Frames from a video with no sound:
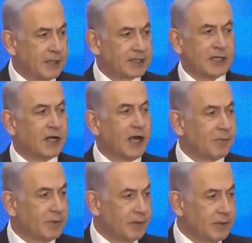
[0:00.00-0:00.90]
It's
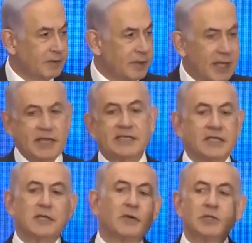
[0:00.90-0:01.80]
incomparable. He
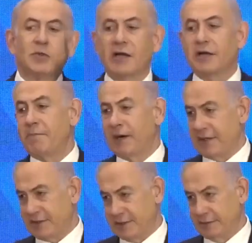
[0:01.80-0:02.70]
says there is one
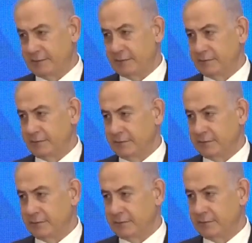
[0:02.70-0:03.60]
comparison.
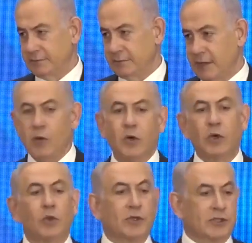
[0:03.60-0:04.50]
In
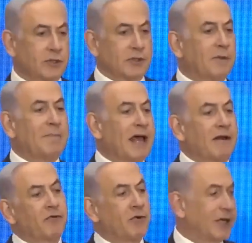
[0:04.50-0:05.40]
World War II, the
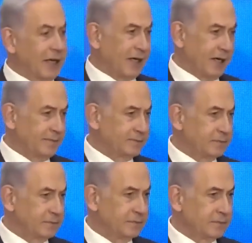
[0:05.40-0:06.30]
battle for Manila.
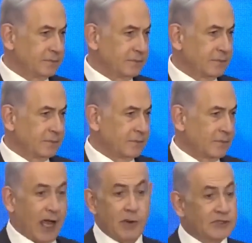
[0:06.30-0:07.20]

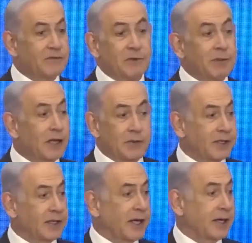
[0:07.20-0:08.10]
I wasn't familiar
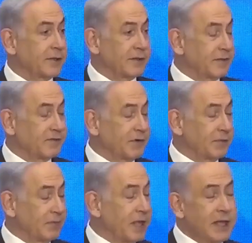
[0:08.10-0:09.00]
with it. I heard it
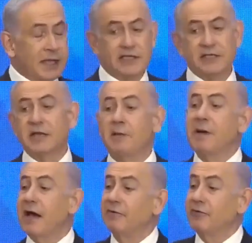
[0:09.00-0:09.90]
from him. He says in the
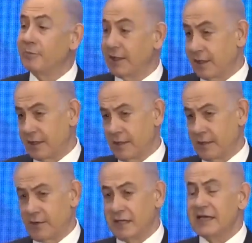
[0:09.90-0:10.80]
battle for Manila,
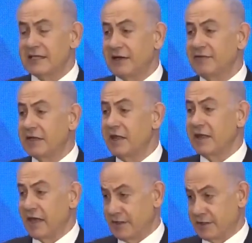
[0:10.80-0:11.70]
there were
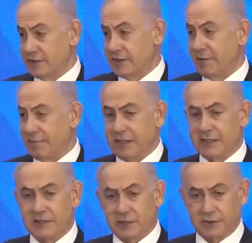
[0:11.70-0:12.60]
17,000
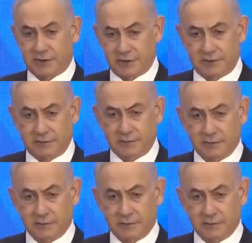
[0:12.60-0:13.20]
Japanese soldiers.